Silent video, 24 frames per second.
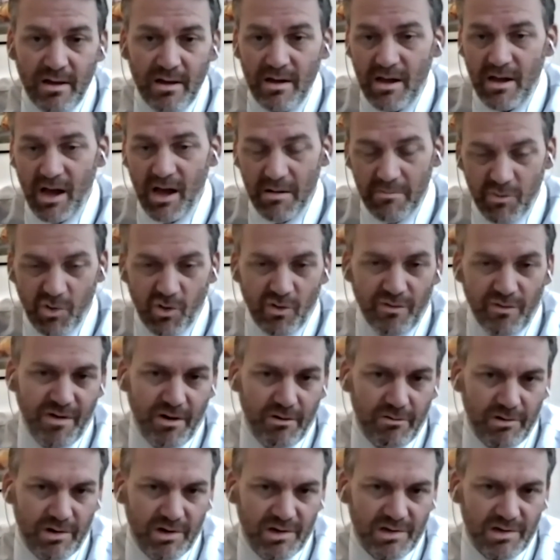and more
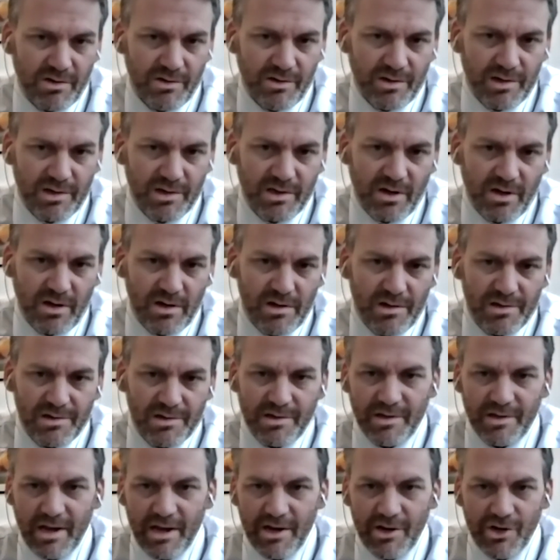focus on the science and
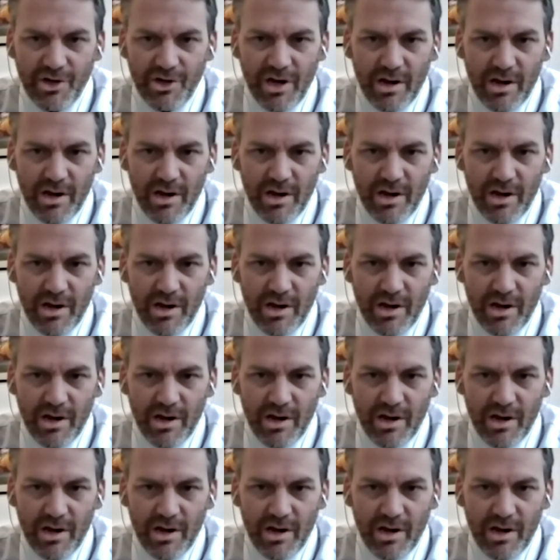the engineering